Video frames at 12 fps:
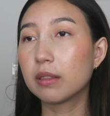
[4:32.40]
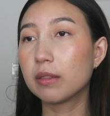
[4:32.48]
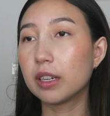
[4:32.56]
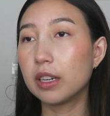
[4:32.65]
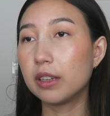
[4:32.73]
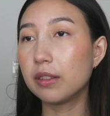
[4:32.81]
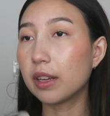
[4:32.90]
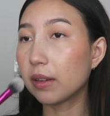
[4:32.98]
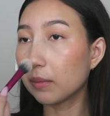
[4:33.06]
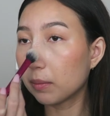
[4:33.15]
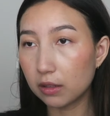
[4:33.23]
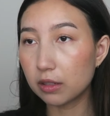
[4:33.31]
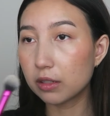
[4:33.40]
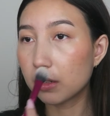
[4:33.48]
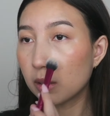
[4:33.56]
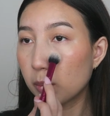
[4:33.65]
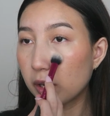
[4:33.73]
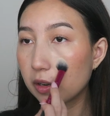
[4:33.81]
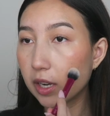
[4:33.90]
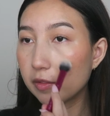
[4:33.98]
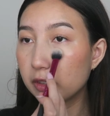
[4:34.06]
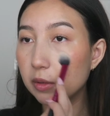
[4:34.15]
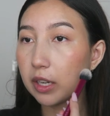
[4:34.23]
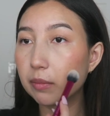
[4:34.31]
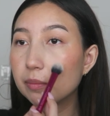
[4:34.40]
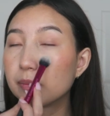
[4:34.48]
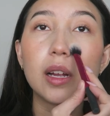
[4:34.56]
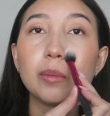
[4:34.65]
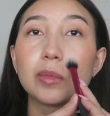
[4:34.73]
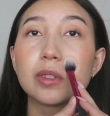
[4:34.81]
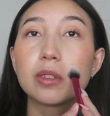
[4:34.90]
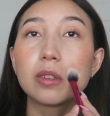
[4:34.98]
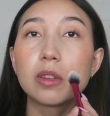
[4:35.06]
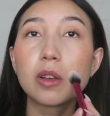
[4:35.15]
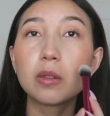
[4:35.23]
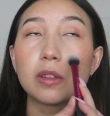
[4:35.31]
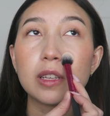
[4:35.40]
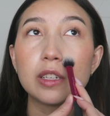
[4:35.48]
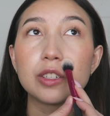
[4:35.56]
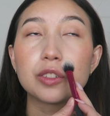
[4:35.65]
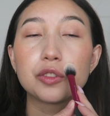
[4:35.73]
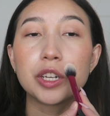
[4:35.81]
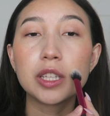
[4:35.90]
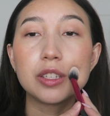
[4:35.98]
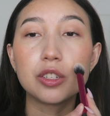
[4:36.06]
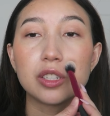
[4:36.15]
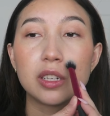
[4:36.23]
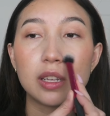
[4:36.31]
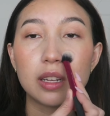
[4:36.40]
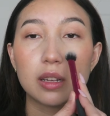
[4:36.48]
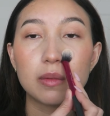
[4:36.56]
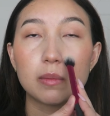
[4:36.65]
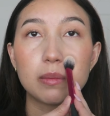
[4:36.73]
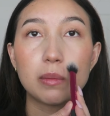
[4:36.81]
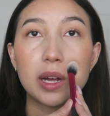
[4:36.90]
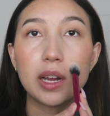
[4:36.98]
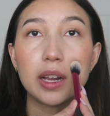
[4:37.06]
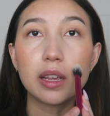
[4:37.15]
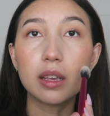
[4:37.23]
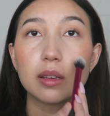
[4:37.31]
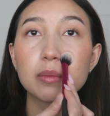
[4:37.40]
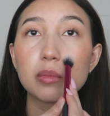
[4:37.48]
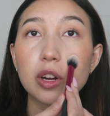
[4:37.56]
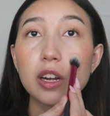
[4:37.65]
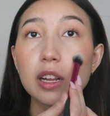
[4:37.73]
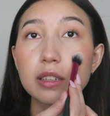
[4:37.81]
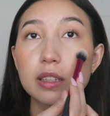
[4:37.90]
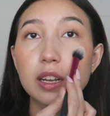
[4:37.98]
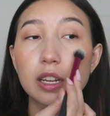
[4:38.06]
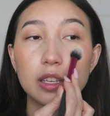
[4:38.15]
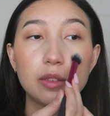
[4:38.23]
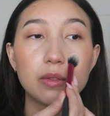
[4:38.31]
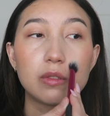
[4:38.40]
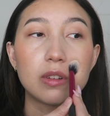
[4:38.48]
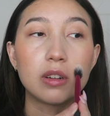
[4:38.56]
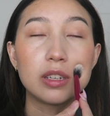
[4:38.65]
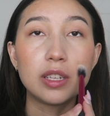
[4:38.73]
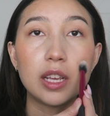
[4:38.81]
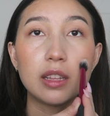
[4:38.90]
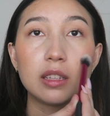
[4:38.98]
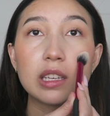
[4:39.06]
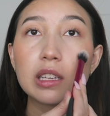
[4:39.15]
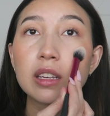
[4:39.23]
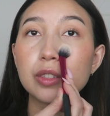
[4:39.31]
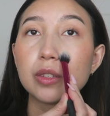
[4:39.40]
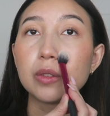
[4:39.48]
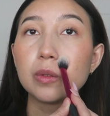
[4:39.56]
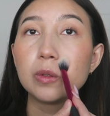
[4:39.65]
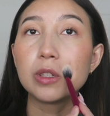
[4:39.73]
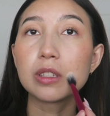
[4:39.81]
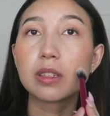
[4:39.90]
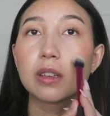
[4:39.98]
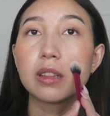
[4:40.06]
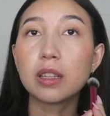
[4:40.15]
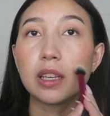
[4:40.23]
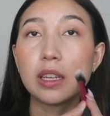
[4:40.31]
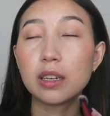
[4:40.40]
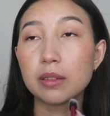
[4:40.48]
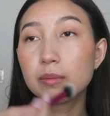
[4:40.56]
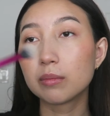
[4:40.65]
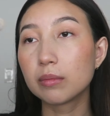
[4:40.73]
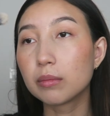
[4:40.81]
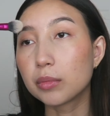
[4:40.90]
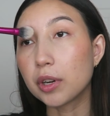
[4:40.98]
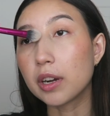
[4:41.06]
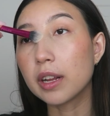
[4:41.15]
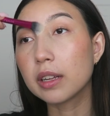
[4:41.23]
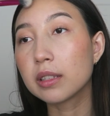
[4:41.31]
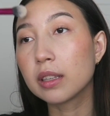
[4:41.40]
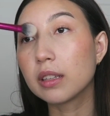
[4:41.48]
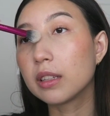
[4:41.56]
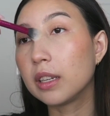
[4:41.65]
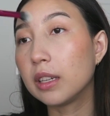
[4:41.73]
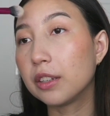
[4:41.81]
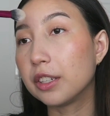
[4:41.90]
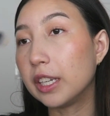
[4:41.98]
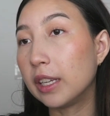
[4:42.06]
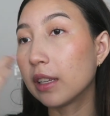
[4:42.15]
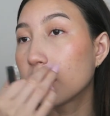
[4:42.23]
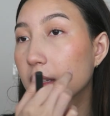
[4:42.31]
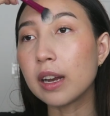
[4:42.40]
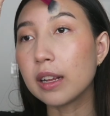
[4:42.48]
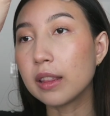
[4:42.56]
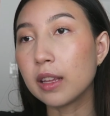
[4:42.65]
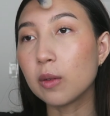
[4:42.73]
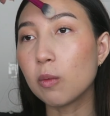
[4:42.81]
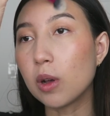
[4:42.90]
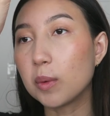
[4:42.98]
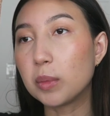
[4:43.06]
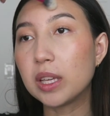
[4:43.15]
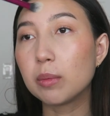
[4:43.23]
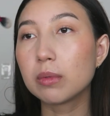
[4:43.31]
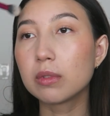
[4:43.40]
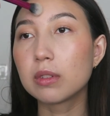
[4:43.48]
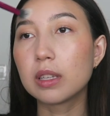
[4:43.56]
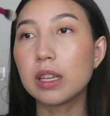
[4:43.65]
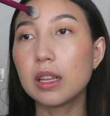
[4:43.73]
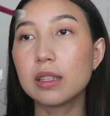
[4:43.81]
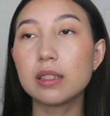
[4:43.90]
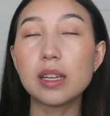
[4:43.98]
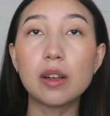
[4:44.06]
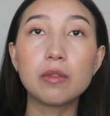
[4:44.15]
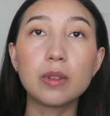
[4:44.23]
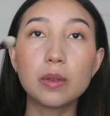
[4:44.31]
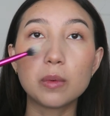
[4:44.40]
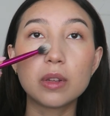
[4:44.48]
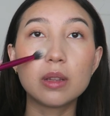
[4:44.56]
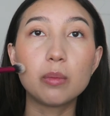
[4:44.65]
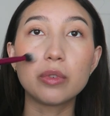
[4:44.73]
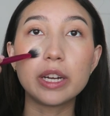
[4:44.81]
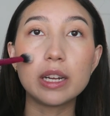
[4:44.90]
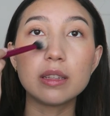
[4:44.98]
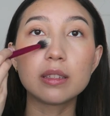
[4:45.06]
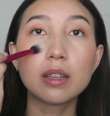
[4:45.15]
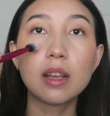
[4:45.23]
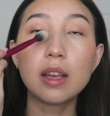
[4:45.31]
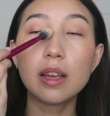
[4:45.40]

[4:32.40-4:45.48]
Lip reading: why did I do that? I just got powder everywhere. I'm slowly just transitioning my products that I use on a daily to just clean products and clean ingredients, and I think Well People is definitely one of the brands